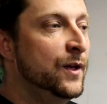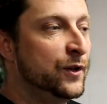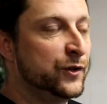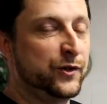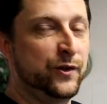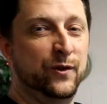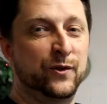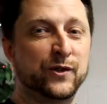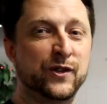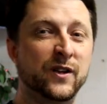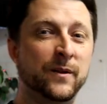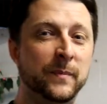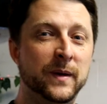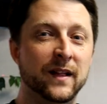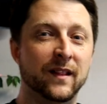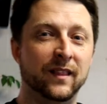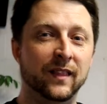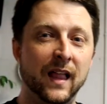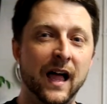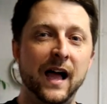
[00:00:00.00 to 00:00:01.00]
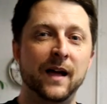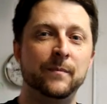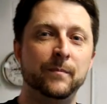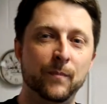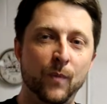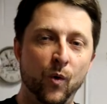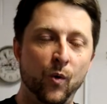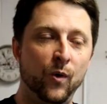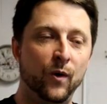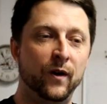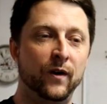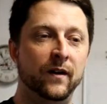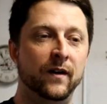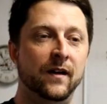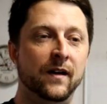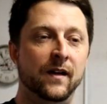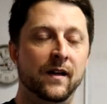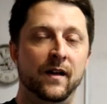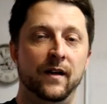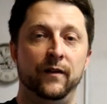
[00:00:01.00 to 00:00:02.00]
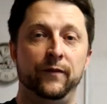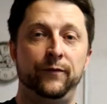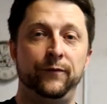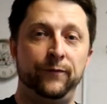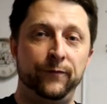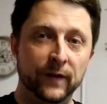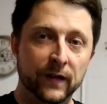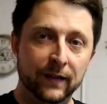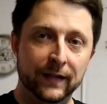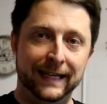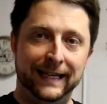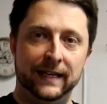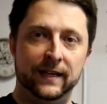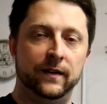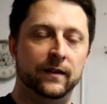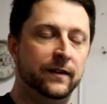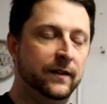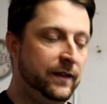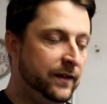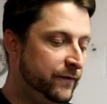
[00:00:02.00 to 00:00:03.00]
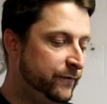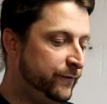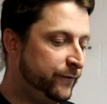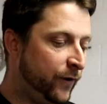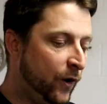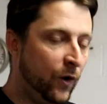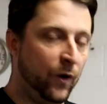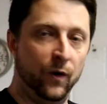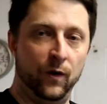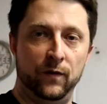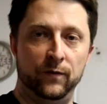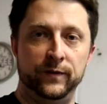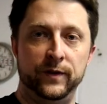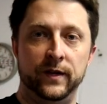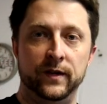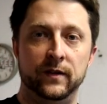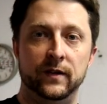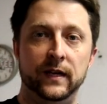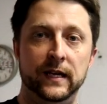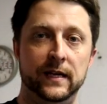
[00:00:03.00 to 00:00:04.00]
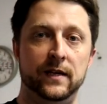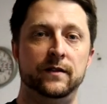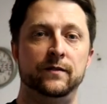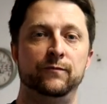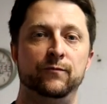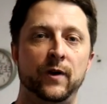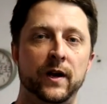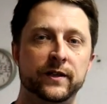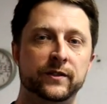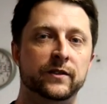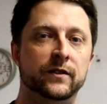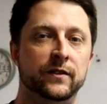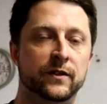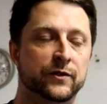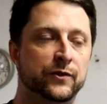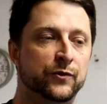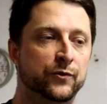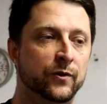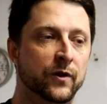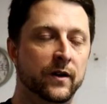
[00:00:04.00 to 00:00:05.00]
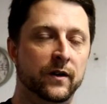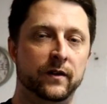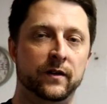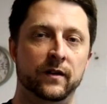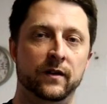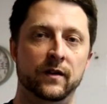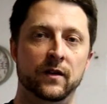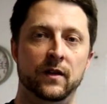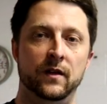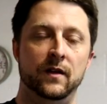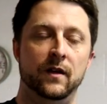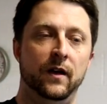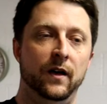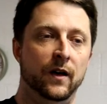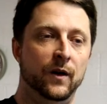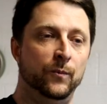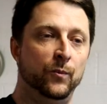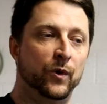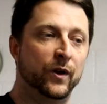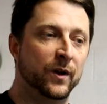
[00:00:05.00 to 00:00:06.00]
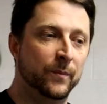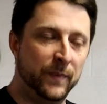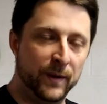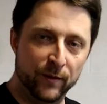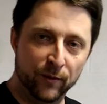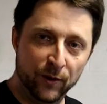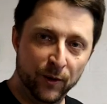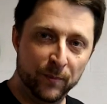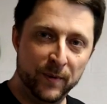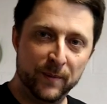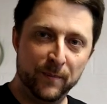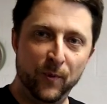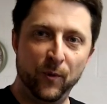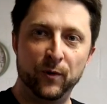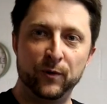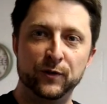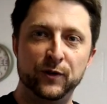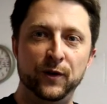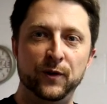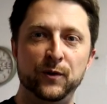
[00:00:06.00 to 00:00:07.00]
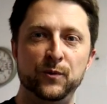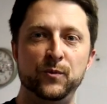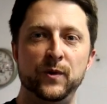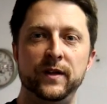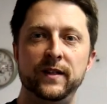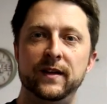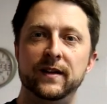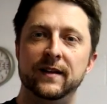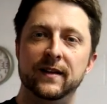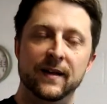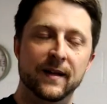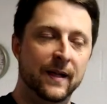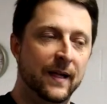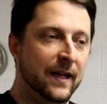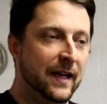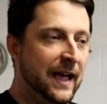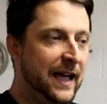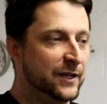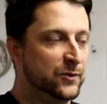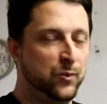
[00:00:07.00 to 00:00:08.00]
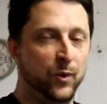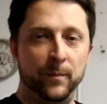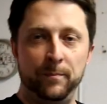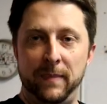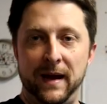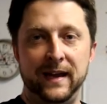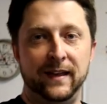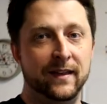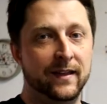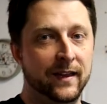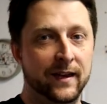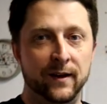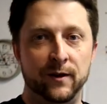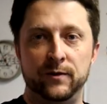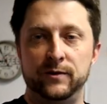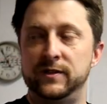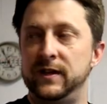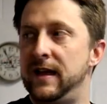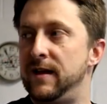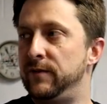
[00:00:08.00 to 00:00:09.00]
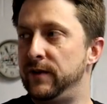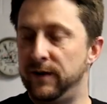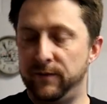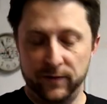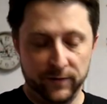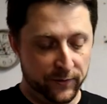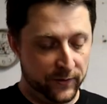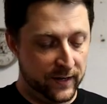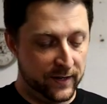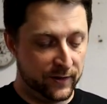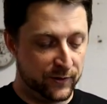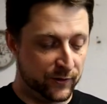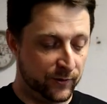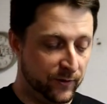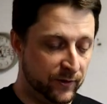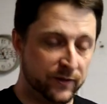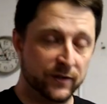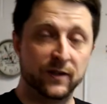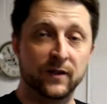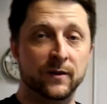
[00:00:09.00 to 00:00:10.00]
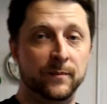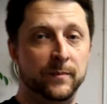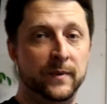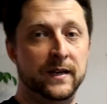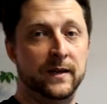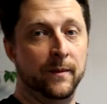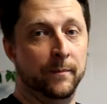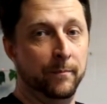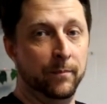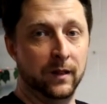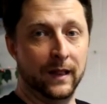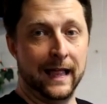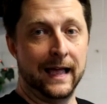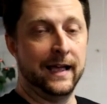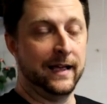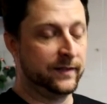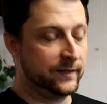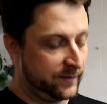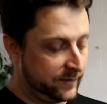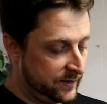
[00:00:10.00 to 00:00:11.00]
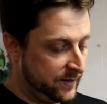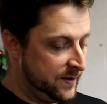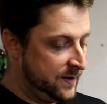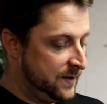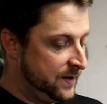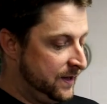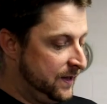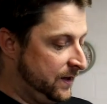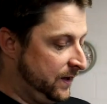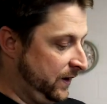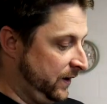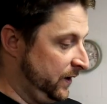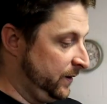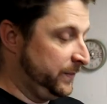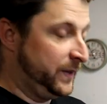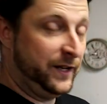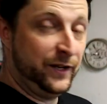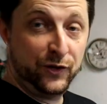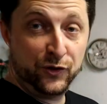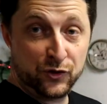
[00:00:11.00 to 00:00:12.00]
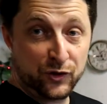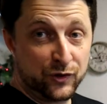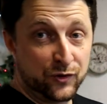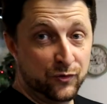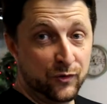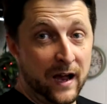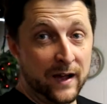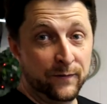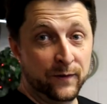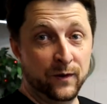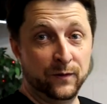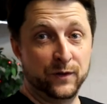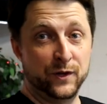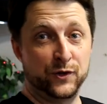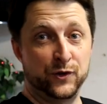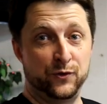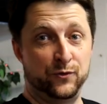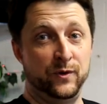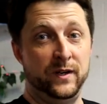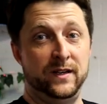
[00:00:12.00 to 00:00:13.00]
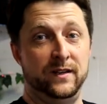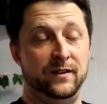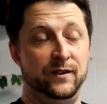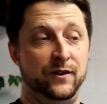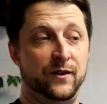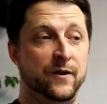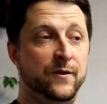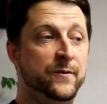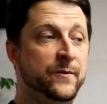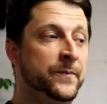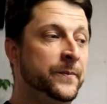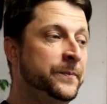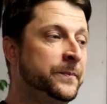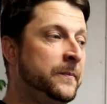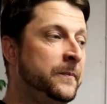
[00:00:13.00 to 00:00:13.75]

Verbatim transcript: So there's going to be a lot more feeling involved in racing this truck. We're going to be a little bit more in tune with it as we're banging gears now and everything, so it's going to be a blast. And then just driving on the street, you know,